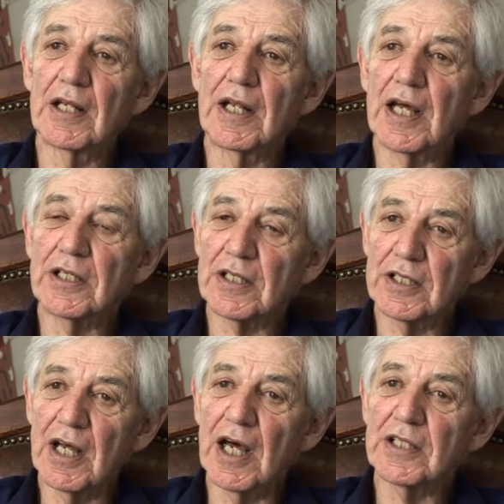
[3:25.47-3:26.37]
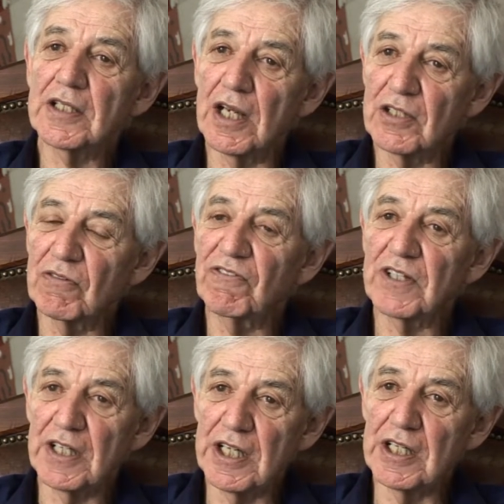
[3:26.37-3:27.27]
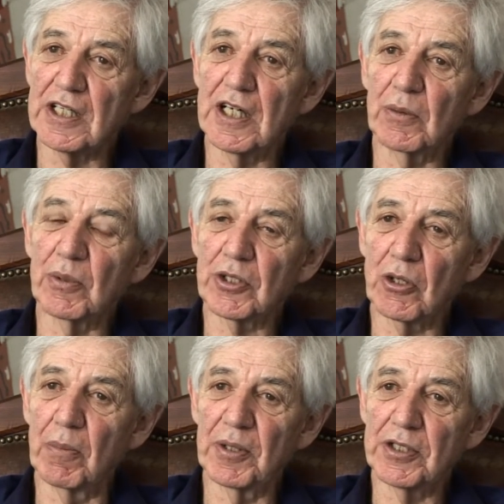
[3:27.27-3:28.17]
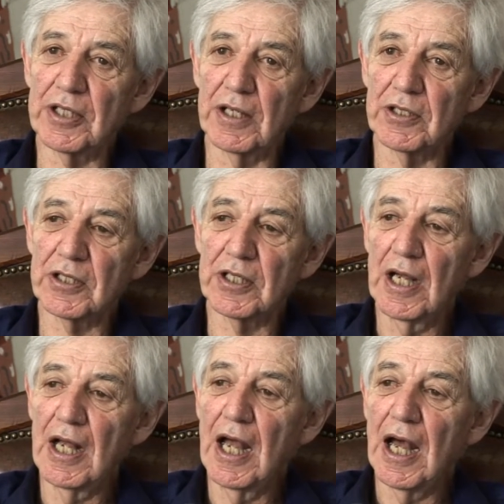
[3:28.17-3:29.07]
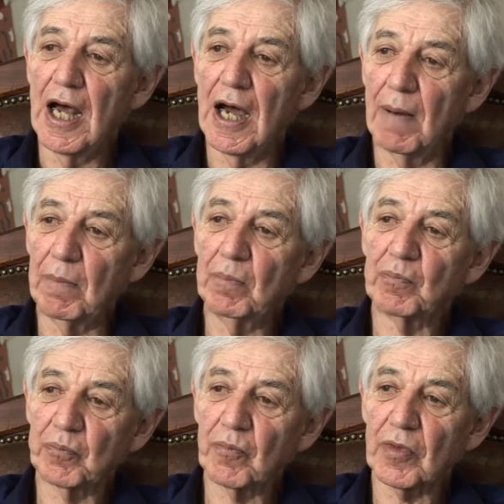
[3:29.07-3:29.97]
that science doesn't fit easily with common sense. Um,